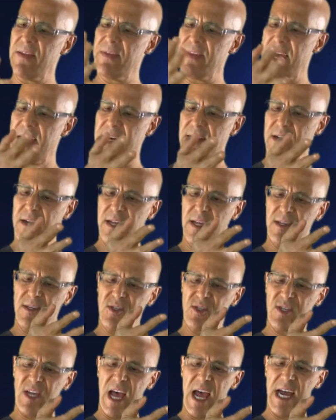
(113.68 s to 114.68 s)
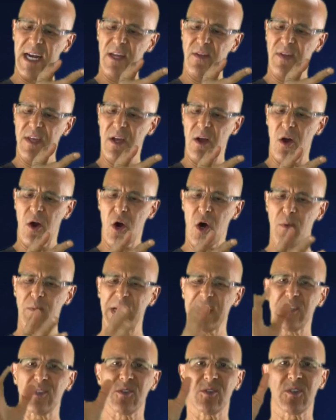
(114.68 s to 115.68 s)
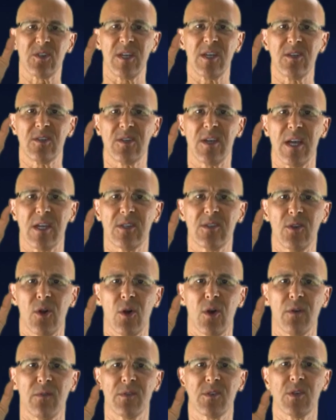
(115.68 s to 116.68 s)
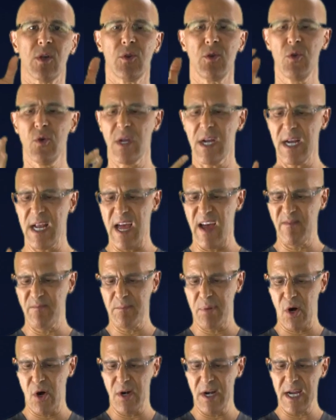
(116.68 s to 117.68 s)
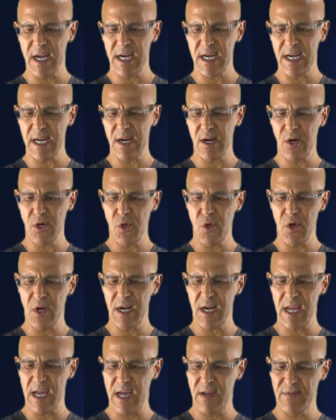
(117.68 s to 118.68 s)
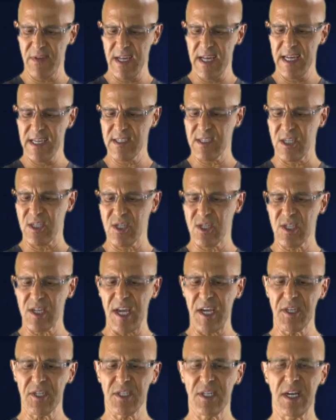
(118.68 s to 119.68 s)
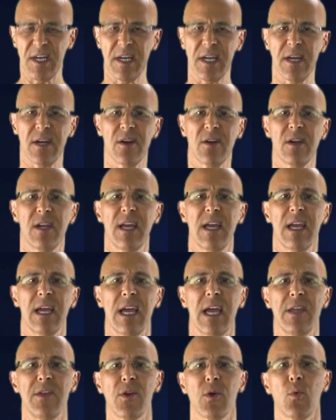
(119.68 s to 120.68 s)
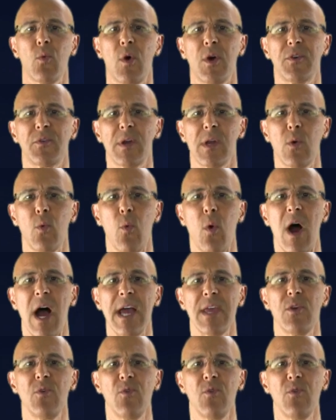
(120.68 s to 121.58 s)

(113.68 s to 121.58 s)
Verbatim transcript: on that side of the arm, that's your C six nerve. So you can have burning in here, you can have sensation in here, and you're wondering why